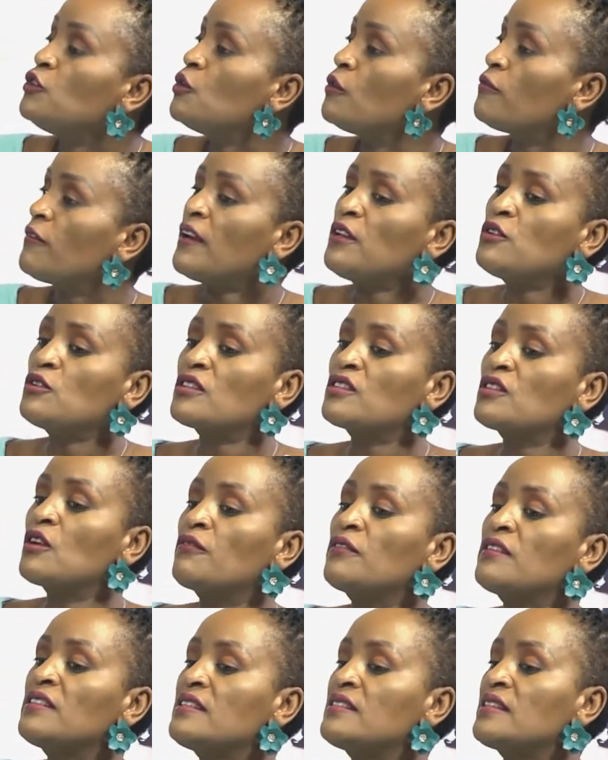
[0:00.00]
You find
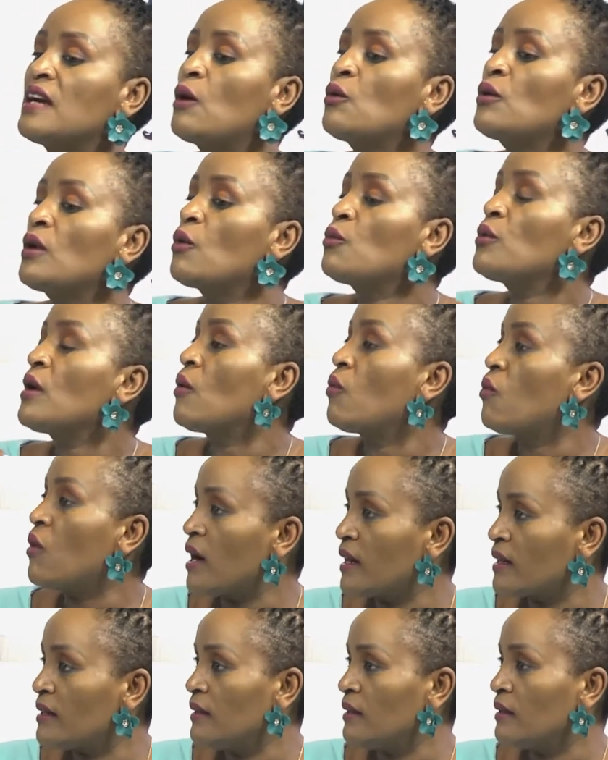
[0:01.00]
yourself, this is how now we are working.